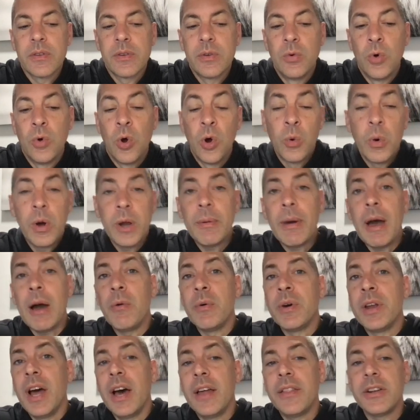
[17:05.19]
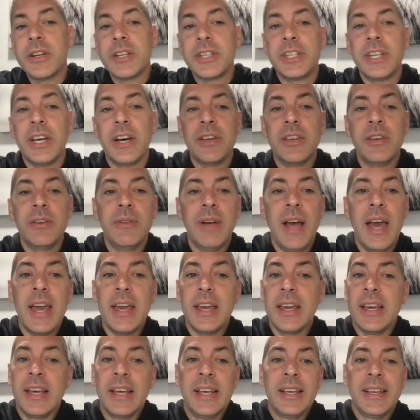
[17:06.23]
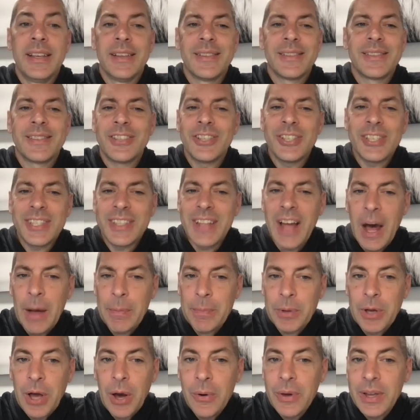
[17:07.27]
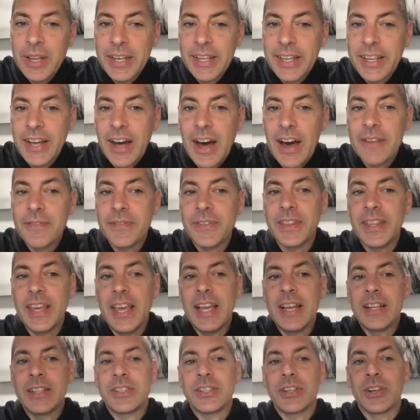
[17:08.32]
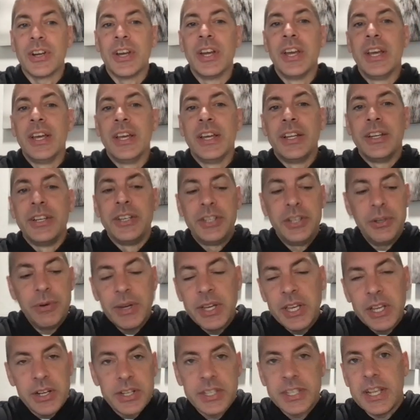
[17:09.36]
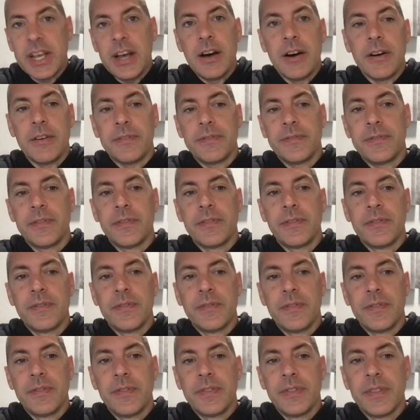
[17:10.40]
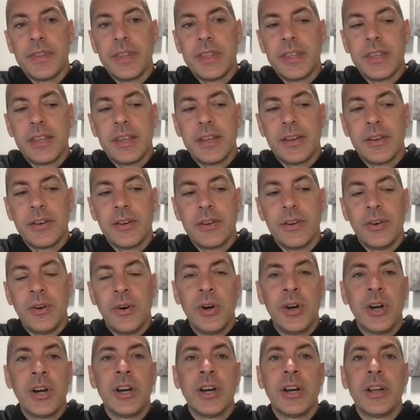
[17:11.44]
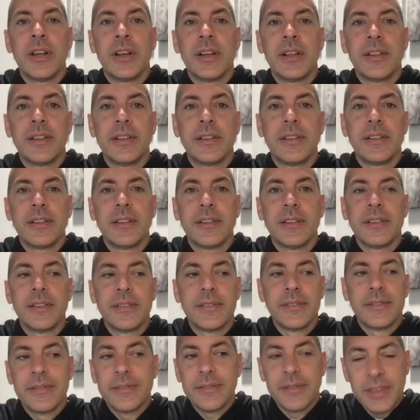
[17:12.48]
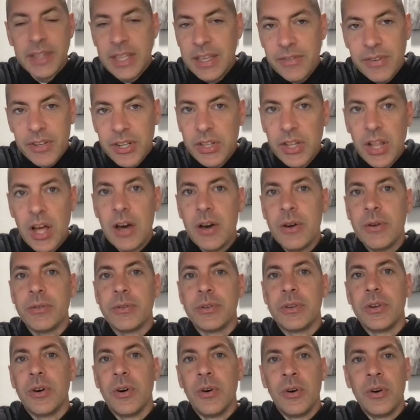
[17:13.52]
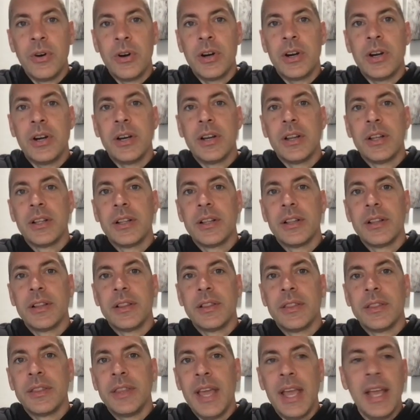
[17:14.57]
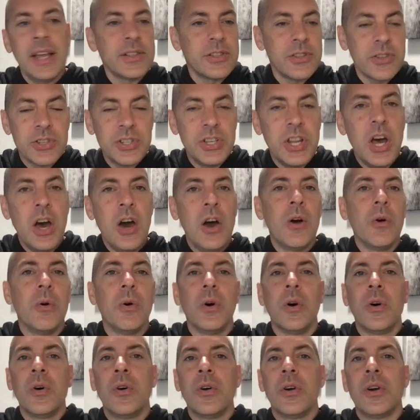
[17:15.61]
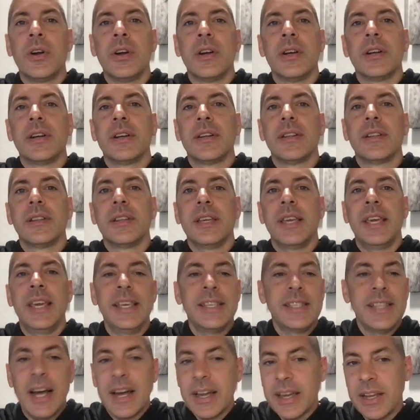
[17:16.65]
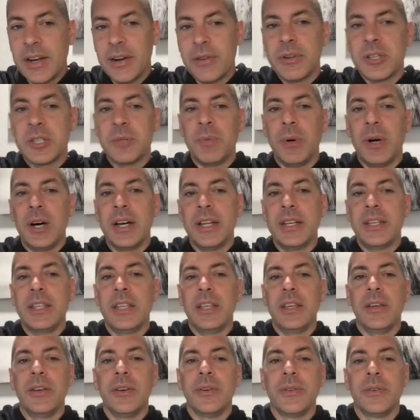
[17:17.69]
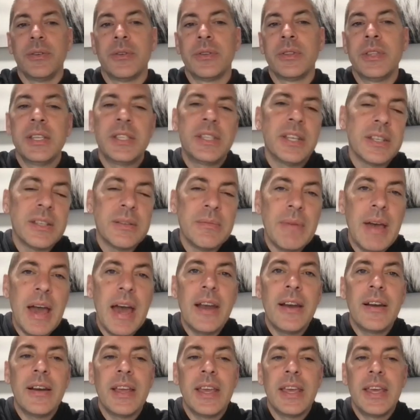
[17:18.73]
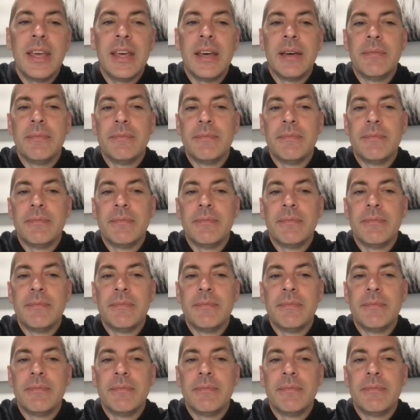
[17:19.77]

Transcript: Or what about when others tell you, hey, just stop going to God for the answer. Do it yourself. Or leave it alone. Or the answer is no. Or he's not going to respond to you. This doesn't matter to him.